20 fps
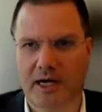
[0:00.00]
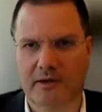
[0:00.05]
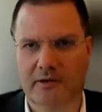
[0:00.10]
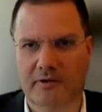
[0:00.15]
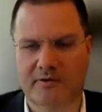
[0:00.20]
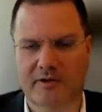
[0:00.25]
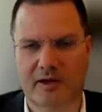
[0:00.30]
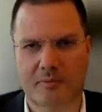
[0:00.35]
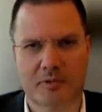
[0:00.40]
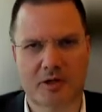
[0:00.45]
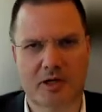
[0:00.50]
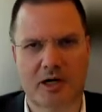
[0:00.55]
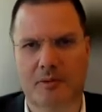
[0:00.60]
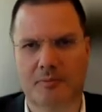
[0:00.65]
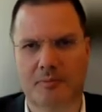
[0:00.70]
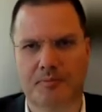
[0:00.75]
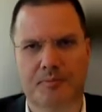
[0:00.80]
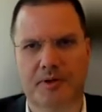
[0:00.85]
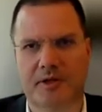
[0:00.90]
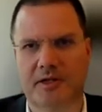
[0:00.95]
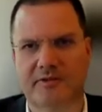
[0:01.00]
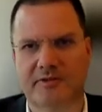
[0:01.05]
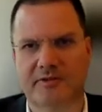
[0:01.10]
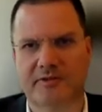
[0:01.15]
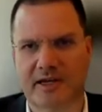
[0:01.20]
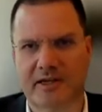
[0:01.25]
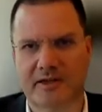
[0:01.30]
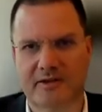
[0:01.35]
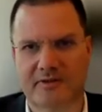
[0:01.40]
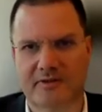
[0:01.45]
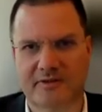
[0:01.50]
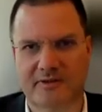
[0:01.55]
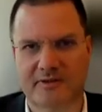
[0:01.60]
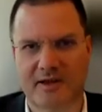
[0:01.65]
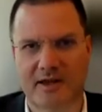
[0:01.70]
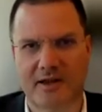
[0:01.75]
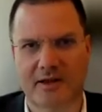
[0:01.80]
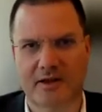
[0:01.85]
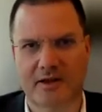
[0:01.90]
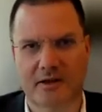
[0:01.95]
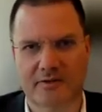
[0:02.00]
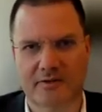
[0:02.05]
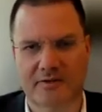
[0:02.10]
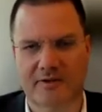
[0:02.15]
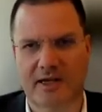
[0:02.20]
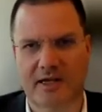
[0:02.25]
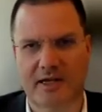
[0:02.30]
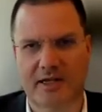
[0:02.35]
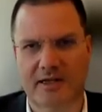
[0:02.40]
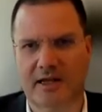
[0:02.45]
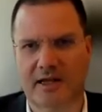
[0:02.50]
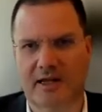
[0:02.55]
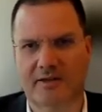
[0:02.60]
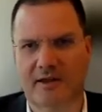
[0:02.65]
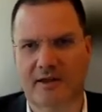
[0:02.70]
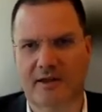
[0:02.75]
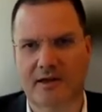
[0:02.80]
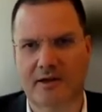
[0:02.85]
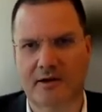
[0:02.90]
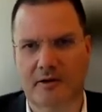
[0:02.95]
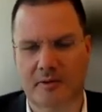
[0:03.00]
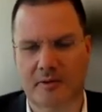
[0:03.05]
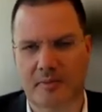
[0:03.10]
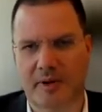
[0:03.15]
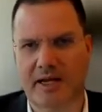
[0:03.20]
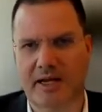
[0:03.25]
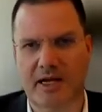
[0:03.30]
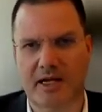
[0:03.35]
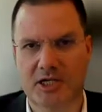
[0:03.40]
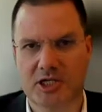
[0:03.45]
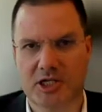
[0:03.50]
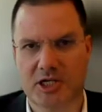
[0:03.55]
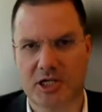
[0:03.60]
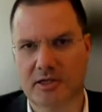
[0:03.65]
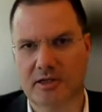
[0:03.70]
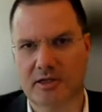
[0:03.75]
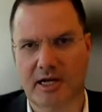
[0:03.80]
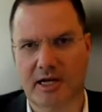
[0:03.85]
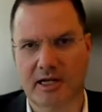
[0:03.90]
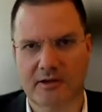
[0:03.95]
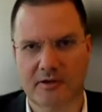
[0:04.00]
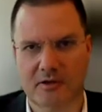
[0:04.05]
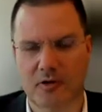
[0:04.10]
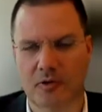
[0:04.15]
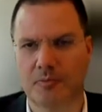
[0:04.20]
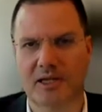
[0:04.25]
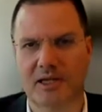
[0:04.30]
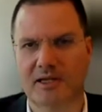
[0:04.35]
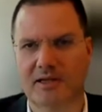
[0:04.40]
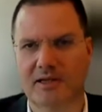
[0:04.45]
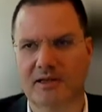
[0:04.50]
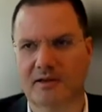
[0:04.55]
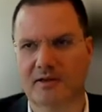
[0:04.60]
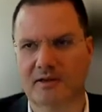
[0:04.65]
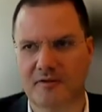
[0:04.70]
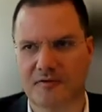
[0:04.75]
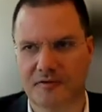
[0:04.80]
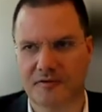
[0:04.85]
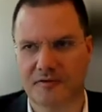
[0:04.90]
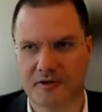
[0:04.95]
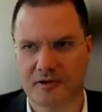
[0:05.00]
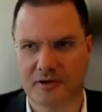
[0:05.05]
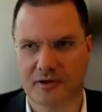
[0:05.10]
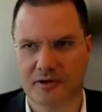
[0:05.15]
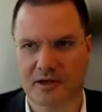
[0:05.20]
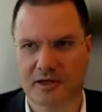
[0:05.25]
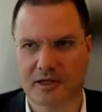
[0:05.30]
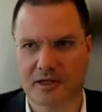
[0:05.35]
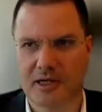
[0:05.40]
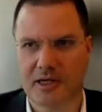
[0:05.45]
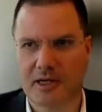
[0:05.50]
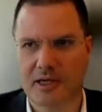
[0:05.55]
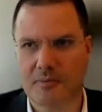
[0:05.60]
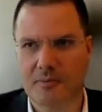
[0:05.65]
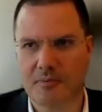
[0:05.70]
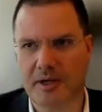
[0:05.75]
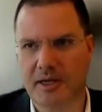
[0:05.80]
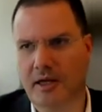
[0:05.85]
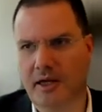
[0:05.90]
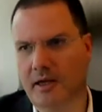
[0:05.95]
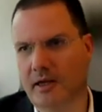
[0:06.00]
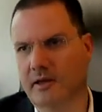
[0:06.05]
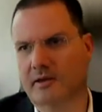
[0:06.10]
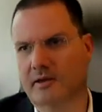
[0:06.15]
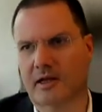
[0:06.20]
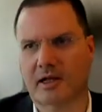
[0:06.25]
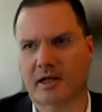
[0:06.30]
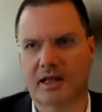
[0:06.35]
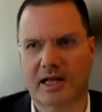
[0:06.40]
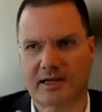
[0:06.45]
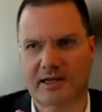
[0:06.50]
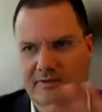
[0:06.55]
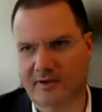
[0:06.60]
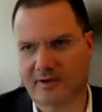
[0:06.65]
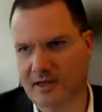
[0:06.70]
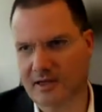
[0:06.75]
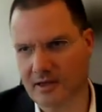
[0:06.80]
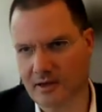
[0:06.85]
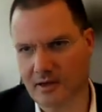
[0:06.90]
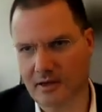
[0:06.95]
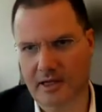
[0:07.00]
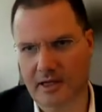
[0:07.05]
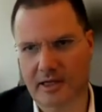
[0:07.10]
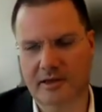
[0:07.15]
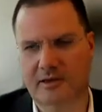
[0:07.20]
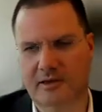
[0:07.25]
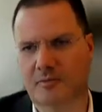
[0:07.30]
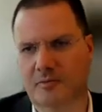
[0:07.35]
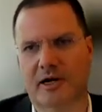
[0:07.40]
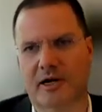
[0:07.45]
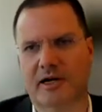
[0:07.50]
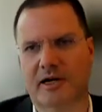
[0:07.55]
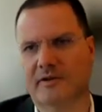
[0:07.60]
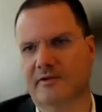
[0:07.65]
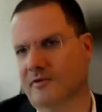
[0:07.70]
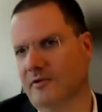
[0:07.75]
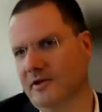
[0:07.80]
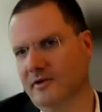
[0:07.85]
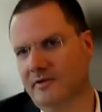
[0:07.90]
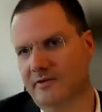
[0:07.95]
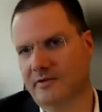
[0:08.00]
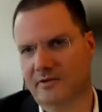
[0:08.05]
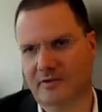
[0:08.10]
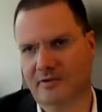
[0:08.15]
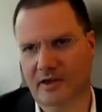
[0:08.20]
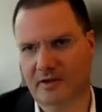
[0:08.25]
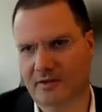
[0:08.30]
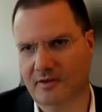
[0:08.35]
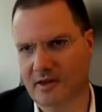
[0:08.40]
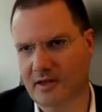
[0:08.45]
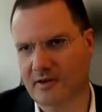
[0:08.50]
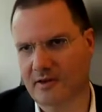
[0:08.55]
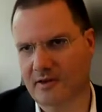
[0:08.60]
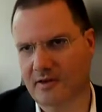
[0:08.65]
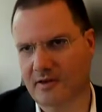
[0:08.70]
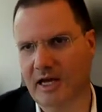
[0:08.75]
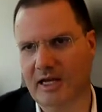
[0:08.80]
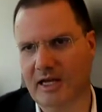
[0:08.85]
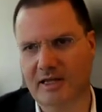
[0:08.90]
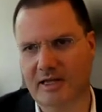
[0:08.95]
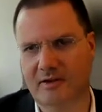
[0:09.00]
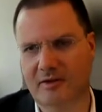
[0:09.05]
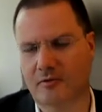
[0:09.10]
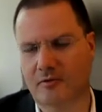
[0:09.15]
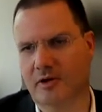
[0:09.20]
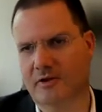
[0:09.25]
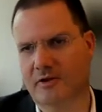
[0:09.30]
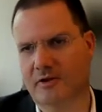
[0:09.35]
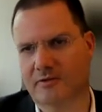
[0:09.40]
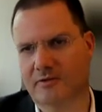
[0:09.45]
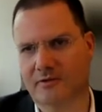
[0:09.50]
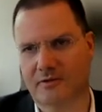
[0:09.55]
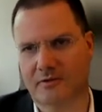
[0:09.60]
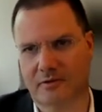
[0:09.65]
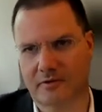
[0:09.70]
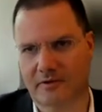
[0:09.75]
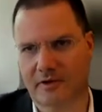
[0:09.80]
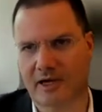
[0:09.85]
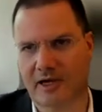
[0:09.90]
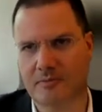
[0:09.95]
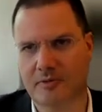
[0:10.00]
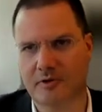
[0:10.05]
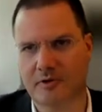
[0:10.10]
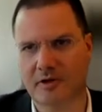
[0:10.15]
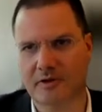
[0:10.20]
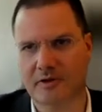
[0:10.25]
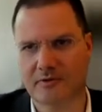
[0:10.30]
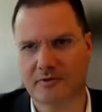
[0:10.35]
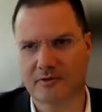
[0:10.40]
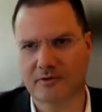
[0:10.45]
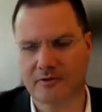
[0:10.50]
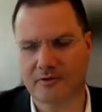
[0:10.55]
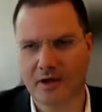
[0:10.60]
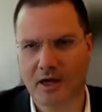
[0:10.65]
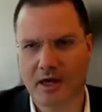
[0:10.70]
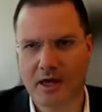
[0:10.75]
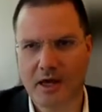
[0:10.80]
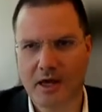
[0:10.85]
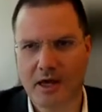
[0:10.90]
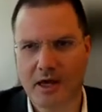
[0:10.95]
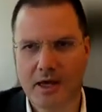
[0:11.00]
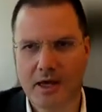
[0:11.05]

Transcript: And some companies, I still see that they are managing that completely differently, being the classical enterprise risks and then the IT risks or cyber risks.